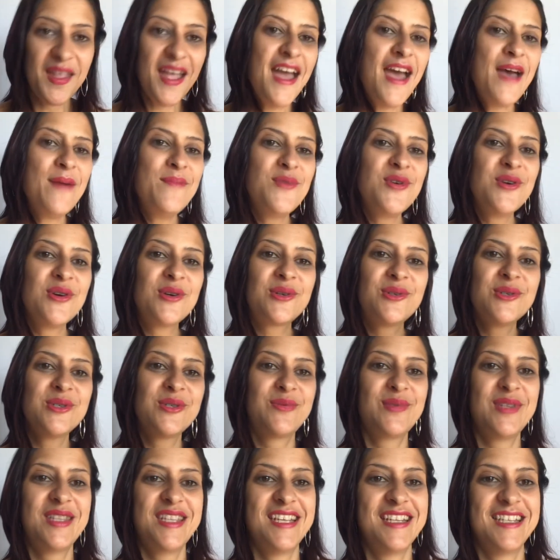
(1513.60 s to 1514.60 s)
at
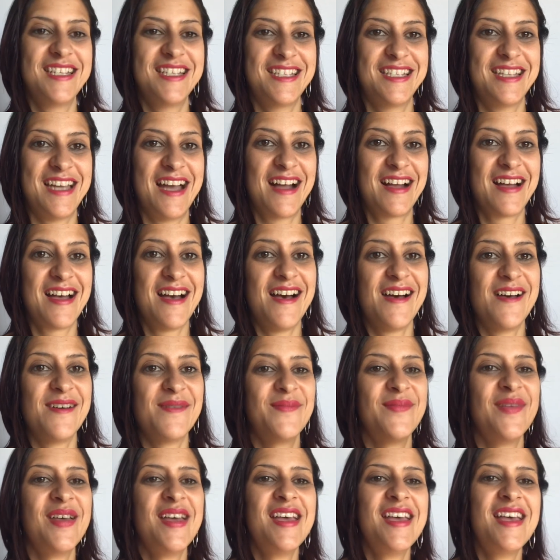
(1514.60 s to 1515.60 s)

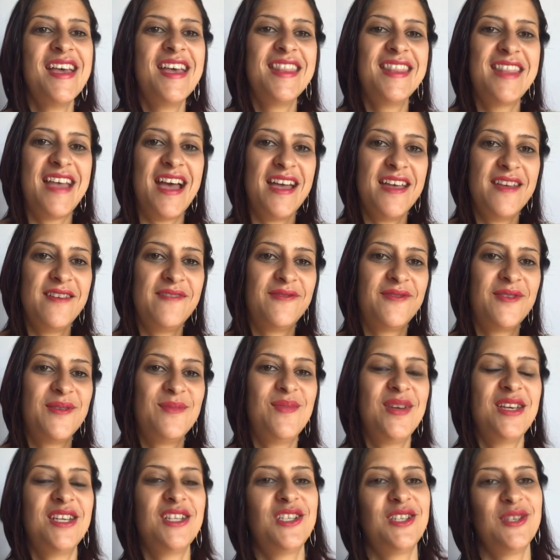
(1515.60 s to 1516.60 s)
miracleswithinus.com. That
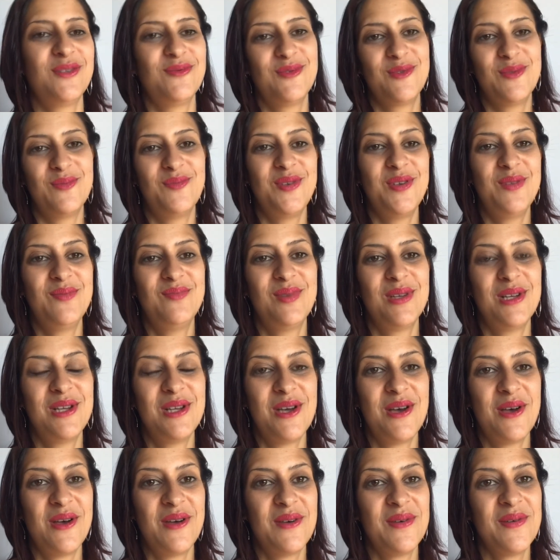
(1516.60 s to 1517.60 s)
information will be
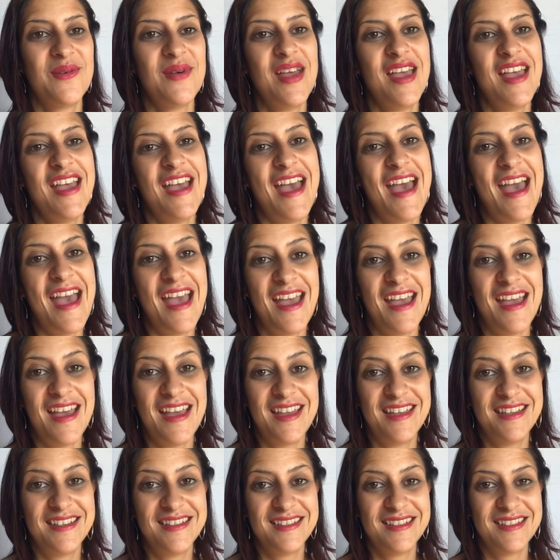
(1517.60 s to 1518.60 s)
below.
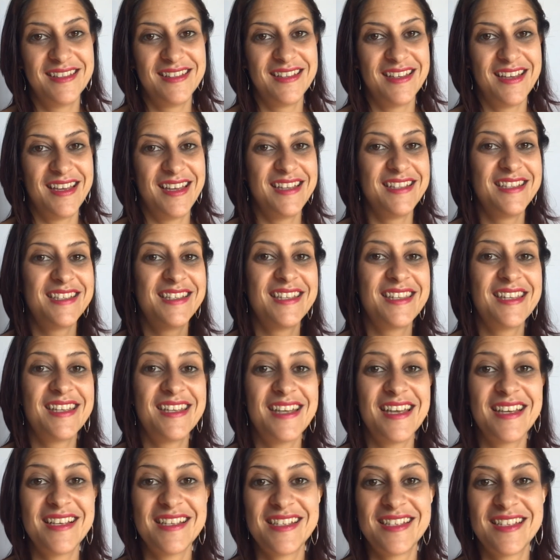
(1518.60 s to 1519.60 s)
And until the
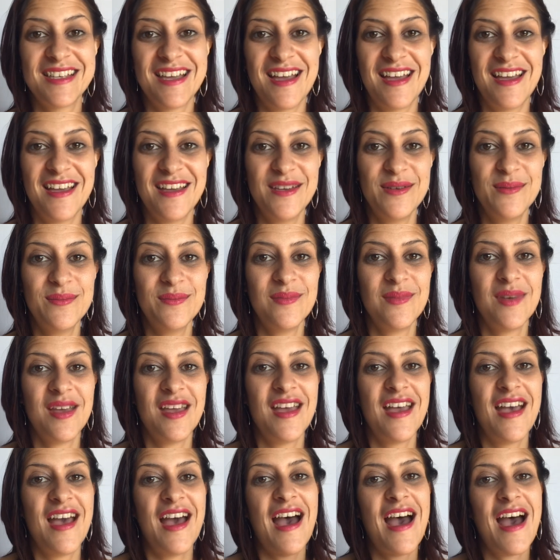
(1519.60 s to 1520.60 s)
next time,
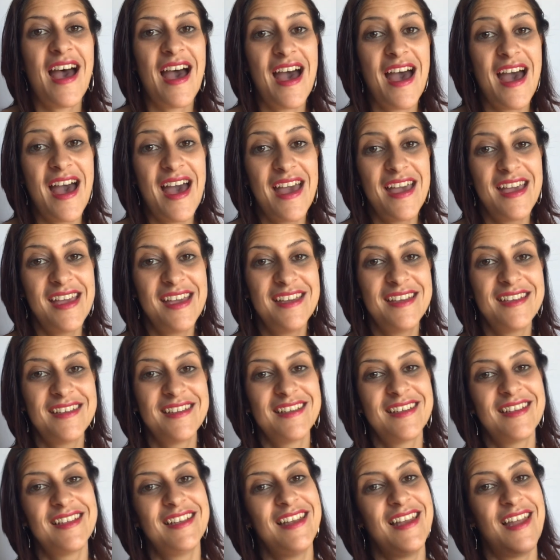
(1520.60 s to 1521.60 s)
I
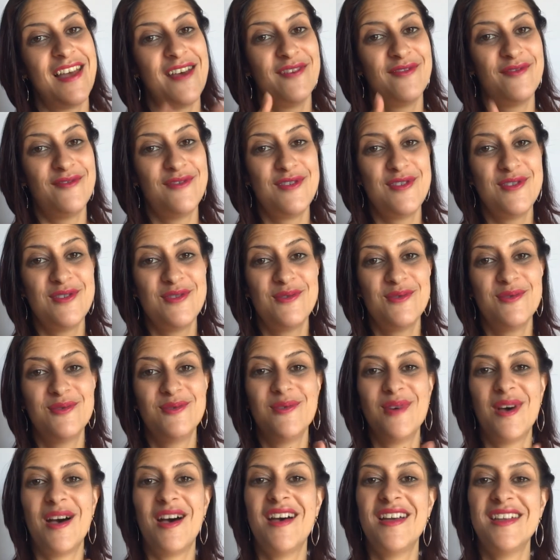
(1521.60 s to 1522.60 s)
love
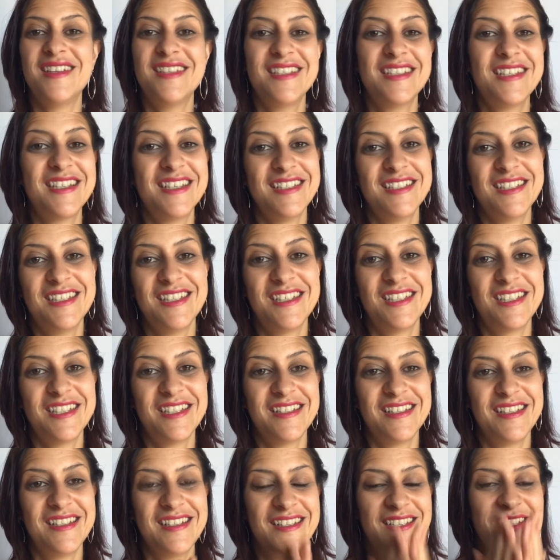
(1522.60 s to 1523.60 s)
you
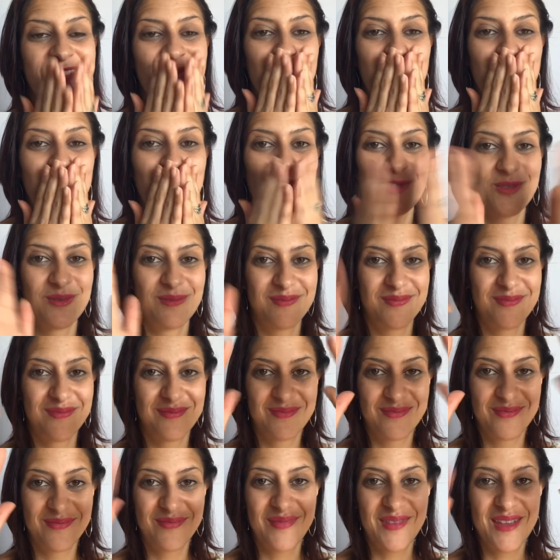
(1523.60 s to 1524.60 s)
unconditionally.
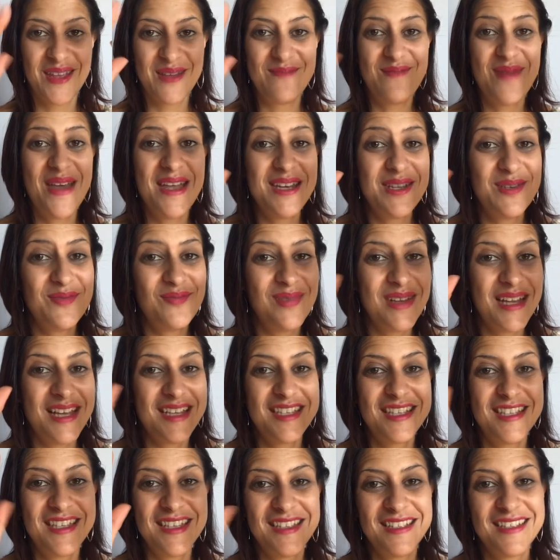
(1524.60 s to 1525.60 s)
Many
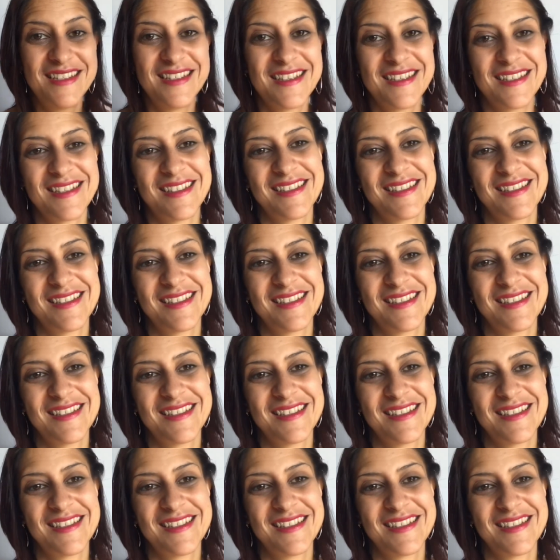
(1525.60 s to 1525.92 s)
blessings.